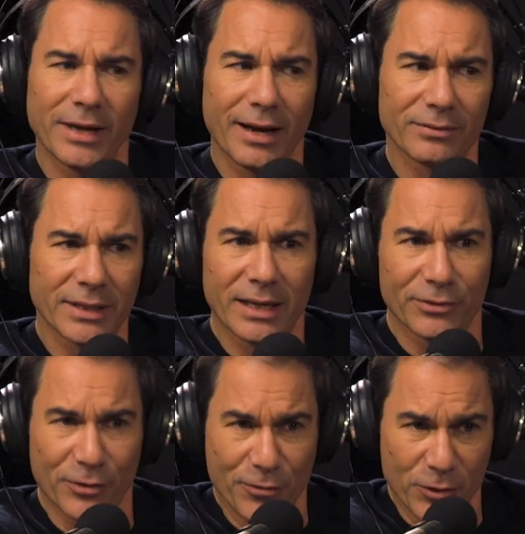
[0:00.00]
we have sex
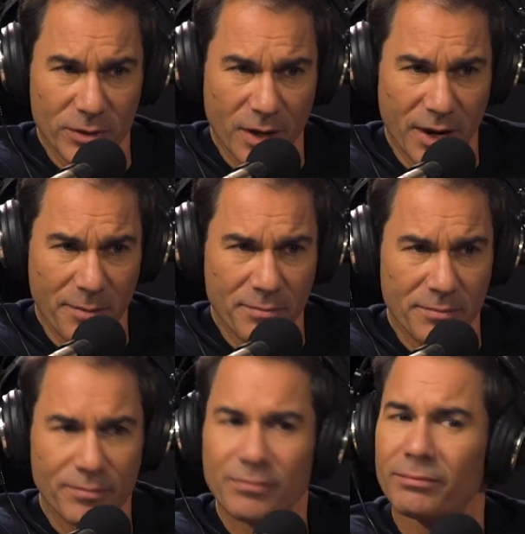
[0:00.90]
for the first
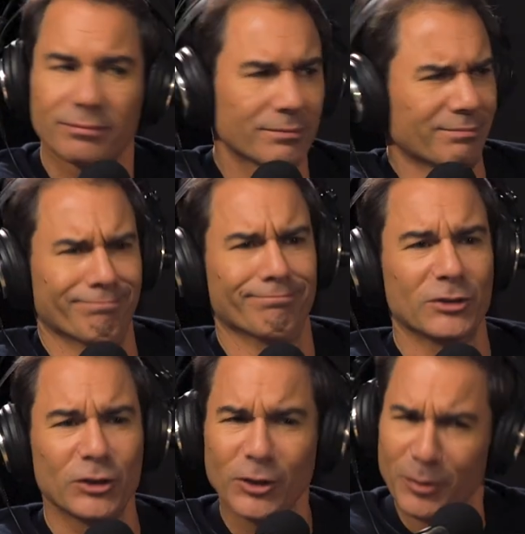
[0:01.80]
time,
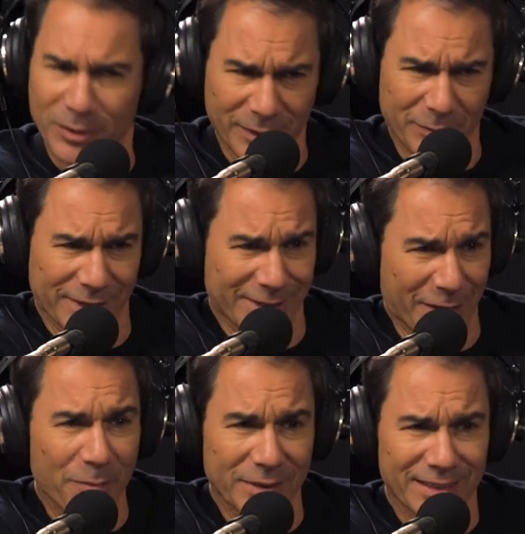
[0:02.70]
she knows something's
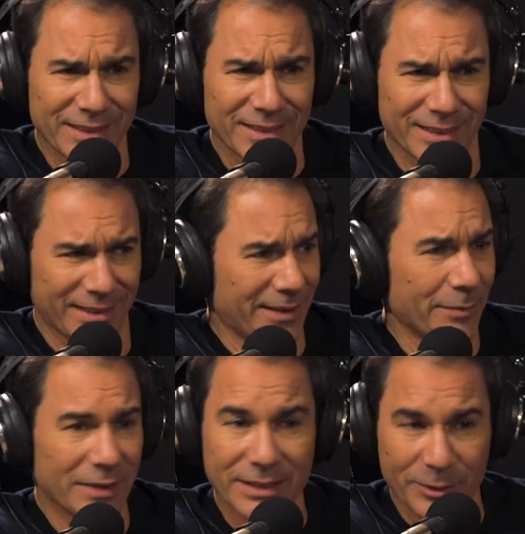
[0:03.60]
up. This right. is, I
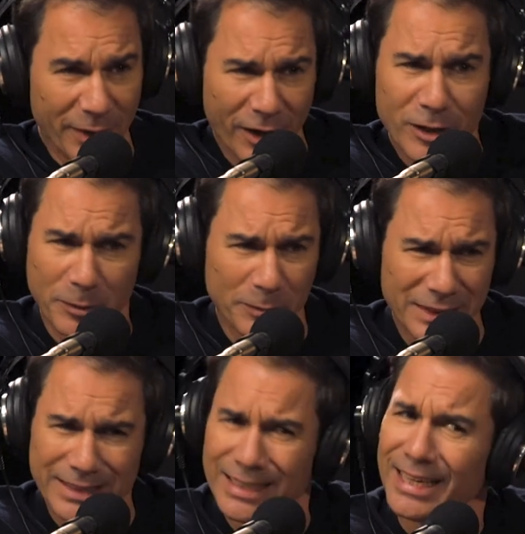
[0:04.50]
mean, this is my husband,
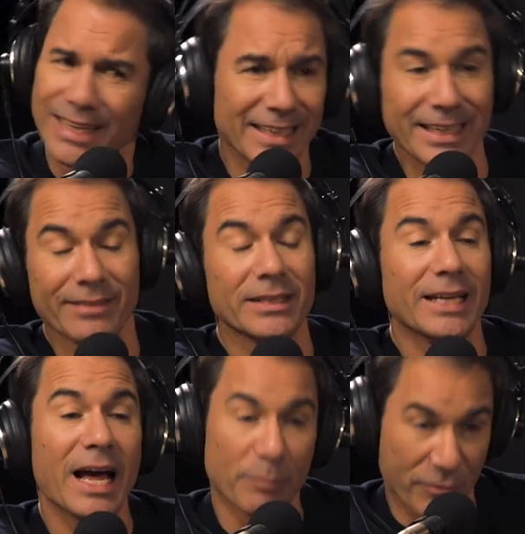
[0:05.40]
but he never did
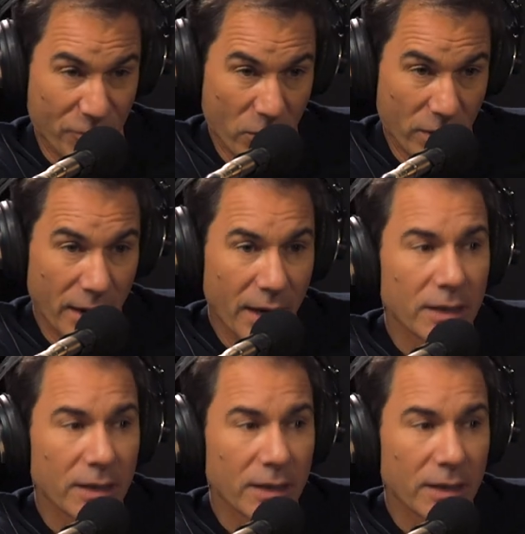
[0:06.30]
that before.